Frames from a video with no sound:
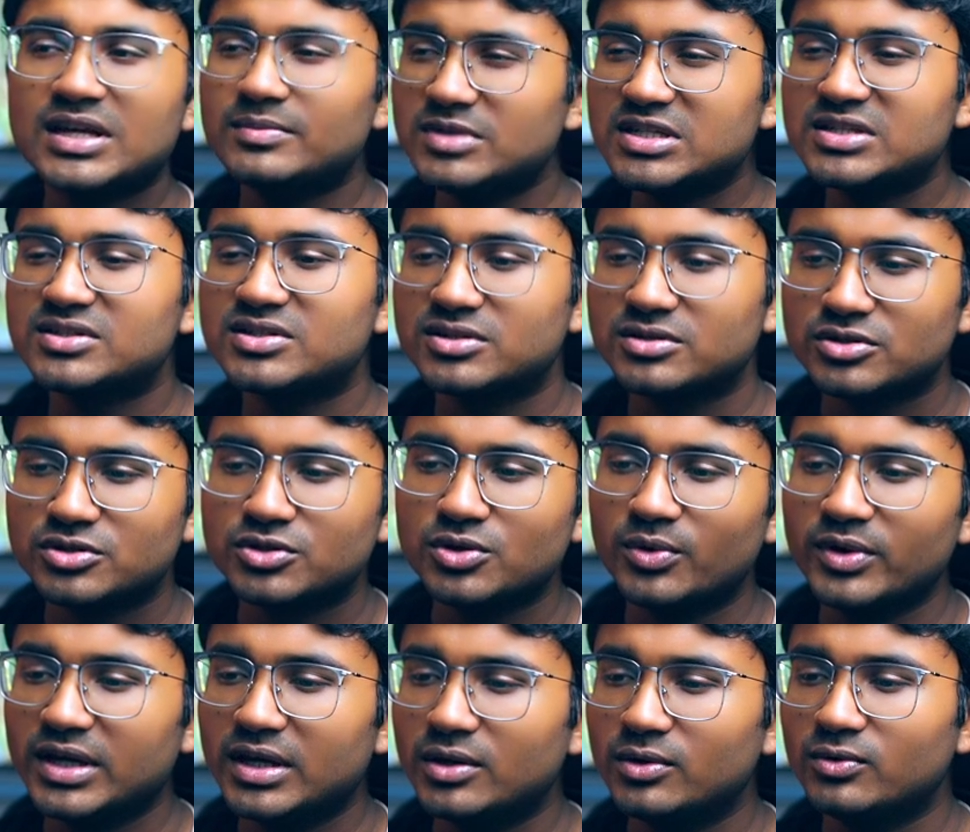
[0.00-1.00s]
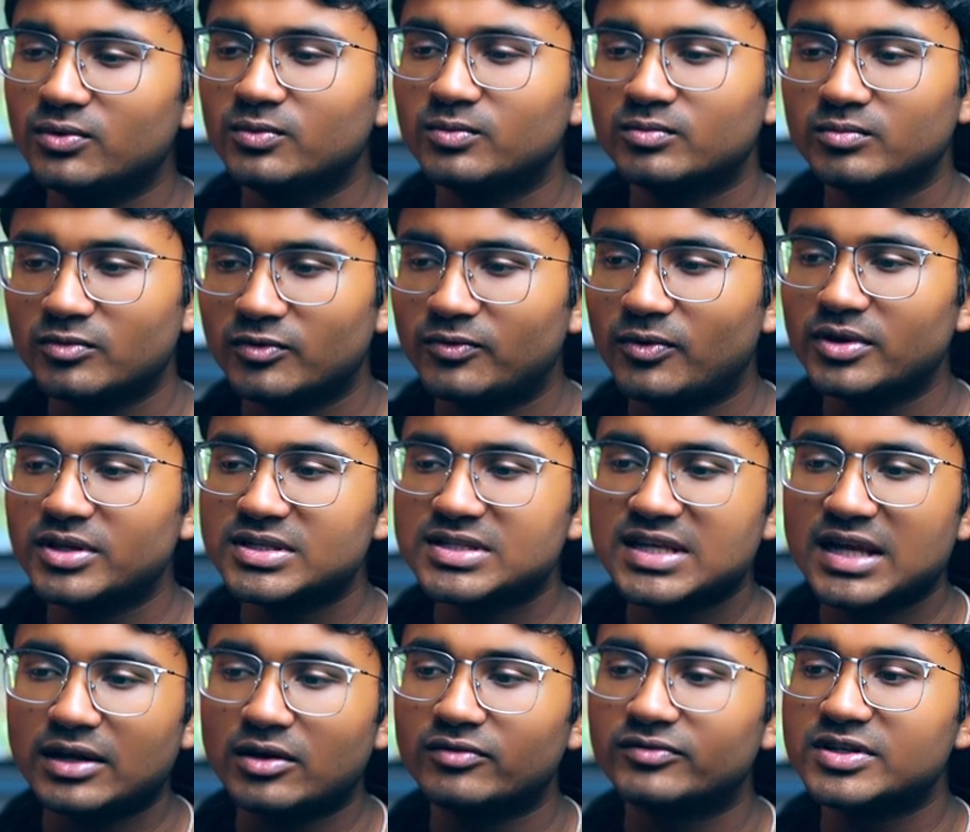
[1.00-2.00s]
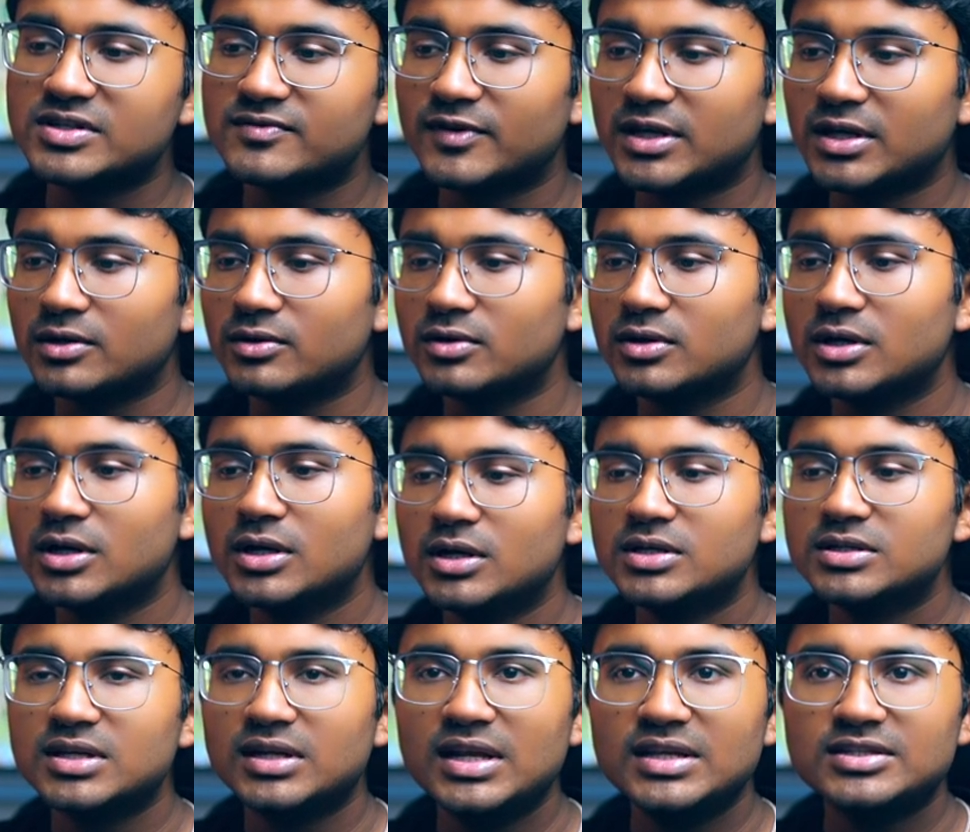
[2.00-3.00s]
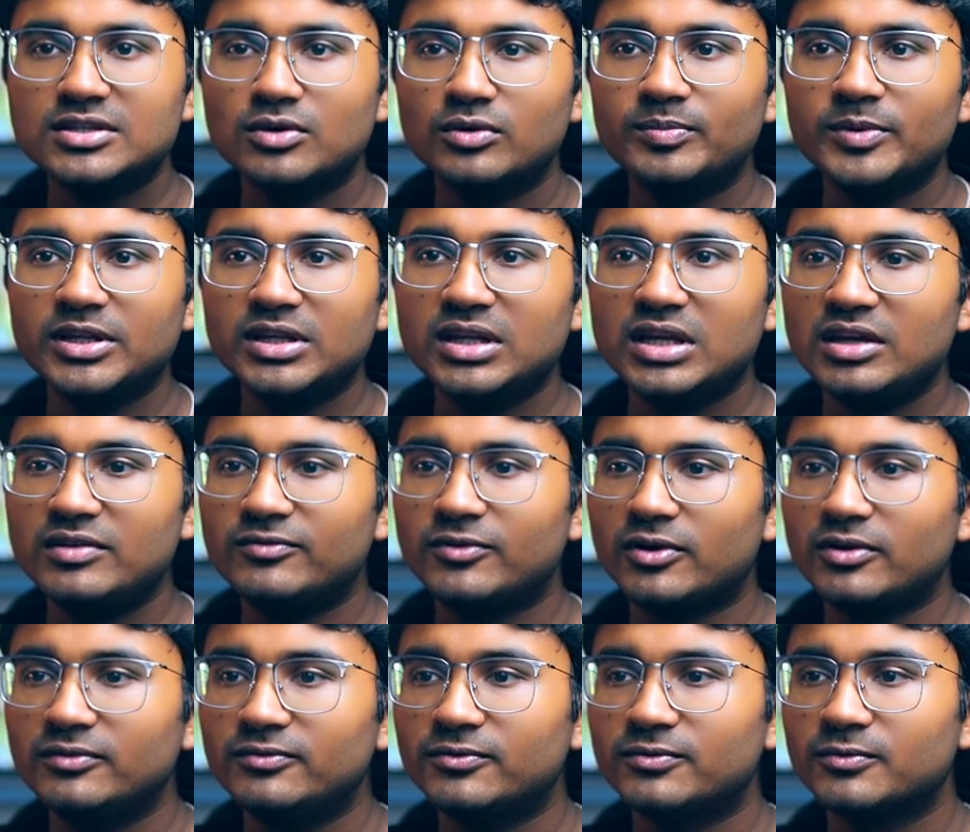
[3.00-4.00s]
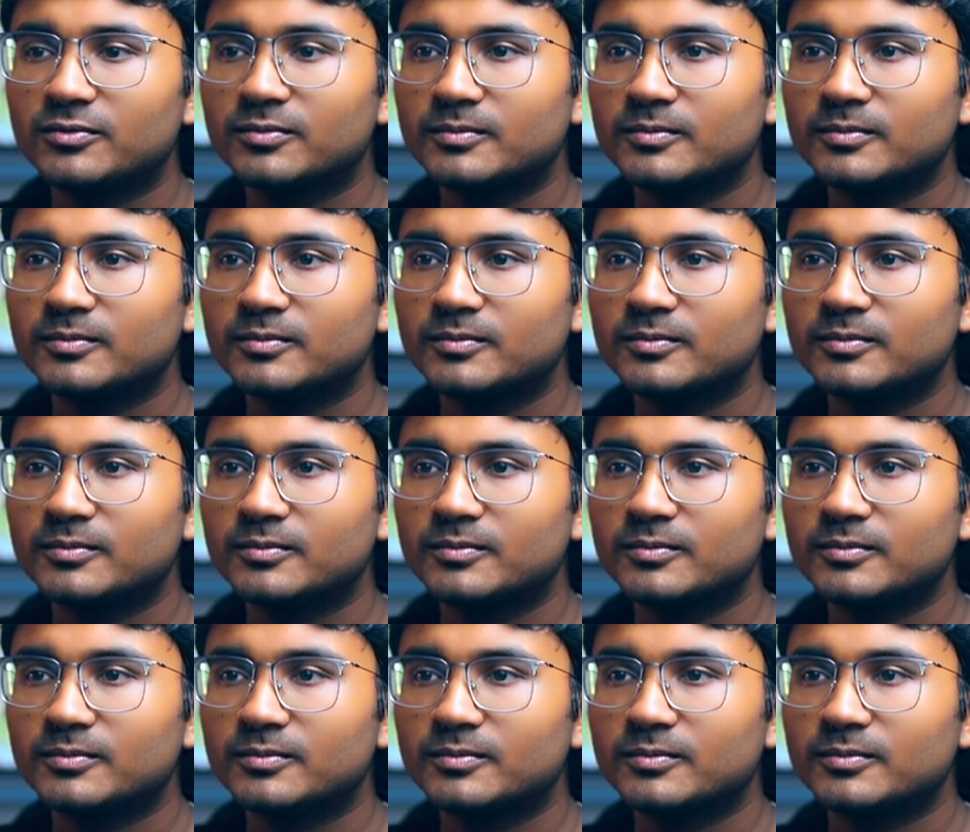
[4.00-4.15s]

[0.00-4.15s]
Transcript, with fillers: I'm just showing you for the sake of this video. So let's open Evolve.